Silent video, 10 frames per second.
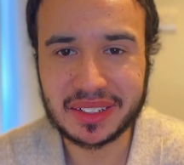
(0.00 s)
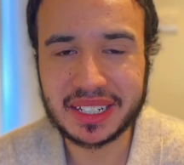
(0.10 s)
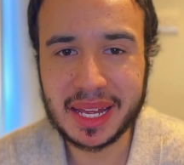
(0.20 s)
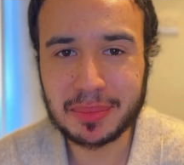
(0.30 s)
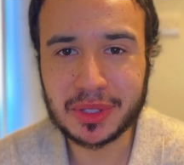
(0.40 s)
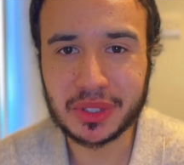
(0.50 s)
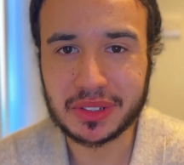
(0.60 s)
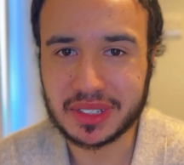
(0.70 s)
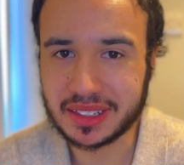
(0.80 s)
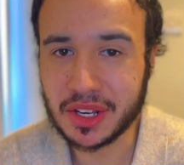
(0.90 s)
came
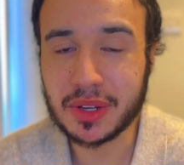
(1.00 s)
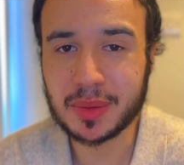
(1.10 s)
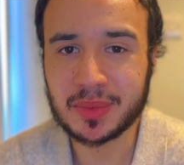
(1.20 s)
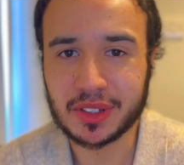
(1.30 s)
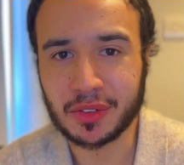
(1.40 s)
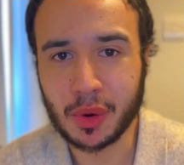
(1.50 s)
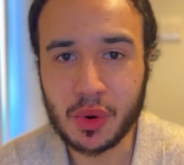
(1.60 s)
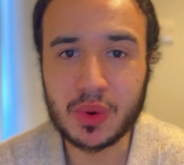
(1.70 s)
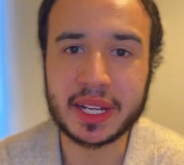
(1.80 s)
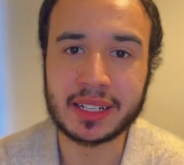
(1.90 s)
to terms of
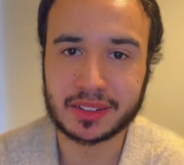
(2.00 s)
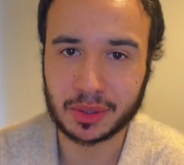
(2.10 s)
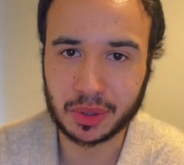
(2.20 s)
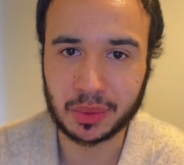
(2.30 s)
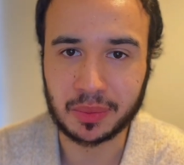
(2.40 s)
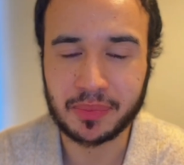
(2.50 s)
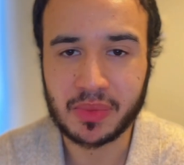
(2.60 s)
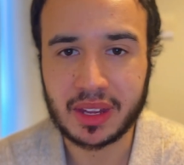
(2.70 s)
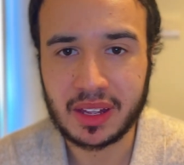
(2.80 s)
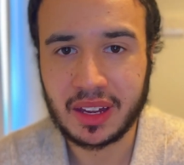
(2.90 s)
who gets who
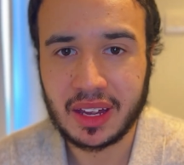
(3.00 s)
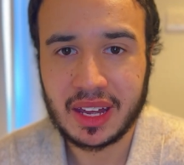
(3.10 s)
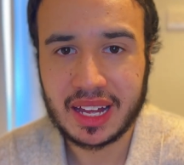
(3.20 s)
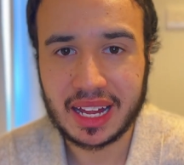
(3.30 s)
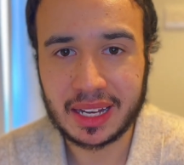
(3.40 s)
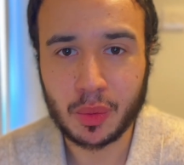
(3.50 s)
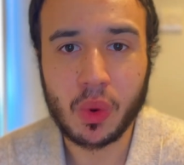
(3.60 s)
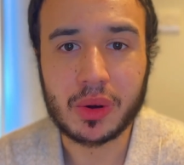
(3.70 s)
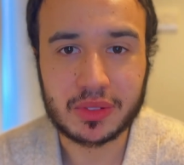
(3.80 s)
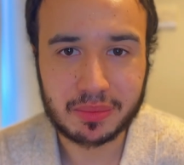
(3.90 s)
and
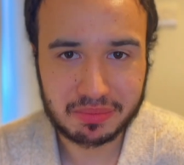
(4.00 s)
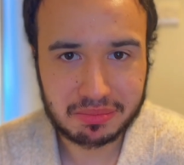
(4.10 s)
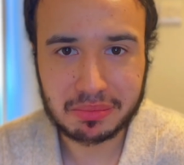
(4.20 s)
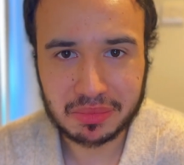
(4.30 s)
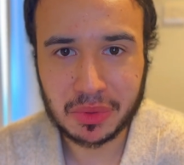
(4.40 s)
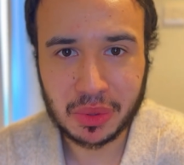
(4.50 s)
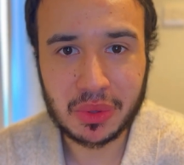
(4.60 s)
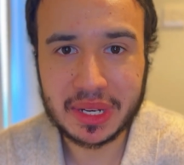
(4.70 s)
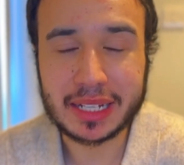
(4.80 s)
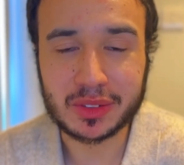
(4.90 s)

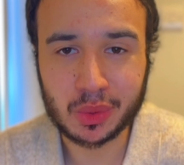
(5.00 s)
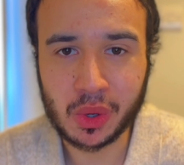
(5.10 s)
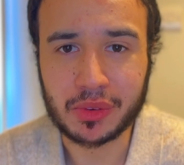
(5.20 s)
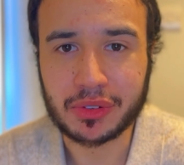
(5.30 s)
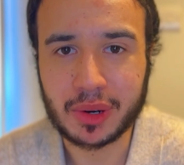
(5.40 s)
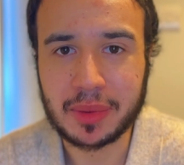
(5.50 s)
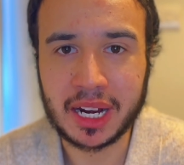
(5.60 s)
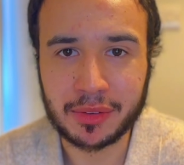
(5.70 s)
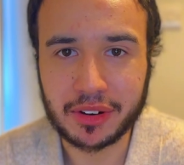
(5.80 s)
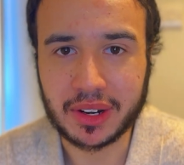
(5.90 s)
who gets what from
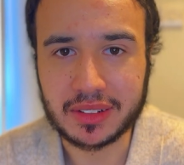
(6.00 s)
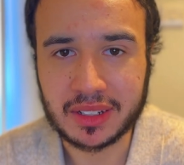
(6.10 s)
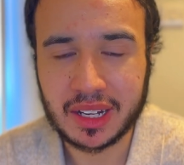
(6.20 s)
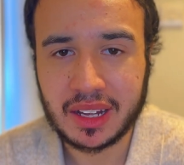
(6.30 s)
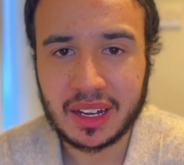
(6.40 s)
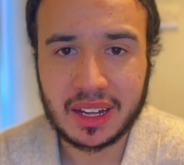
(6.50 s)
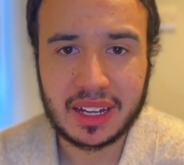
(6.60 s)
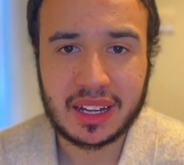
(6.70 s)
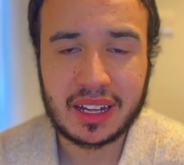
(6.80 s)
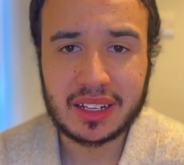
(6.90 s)
Africa.
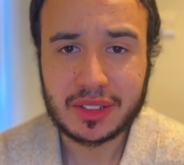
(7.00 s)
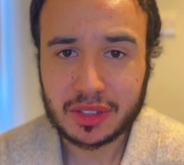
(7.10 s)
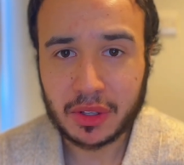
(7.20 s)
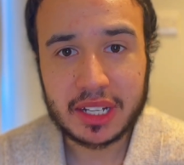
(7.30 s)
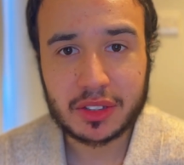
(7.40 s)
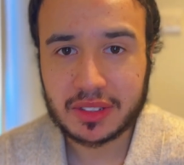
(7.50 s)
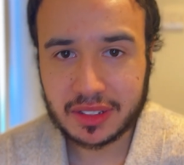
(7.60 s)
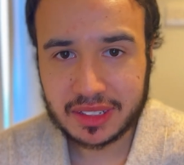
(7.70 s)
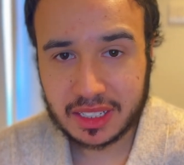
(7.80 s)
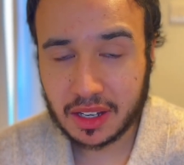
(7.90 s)
So they
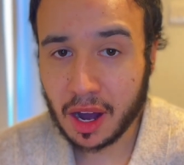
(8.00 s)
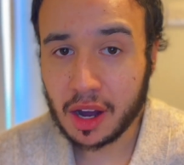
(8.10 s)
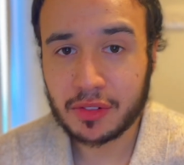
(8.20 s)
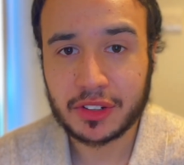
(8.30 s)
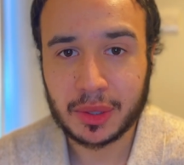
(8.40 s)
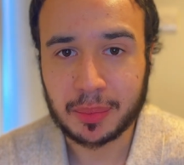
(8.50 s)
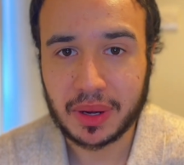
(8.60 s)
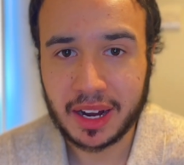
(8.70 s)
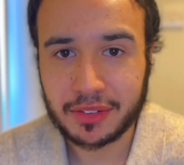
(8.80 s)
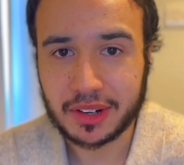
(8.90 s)
carved up
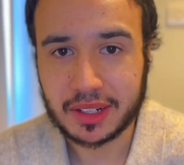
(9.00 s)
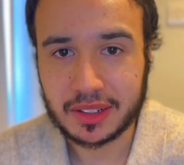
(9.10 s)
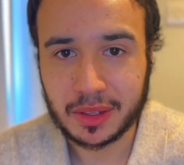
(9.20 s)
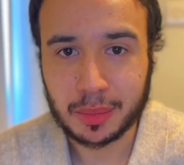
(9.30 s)
Africa. The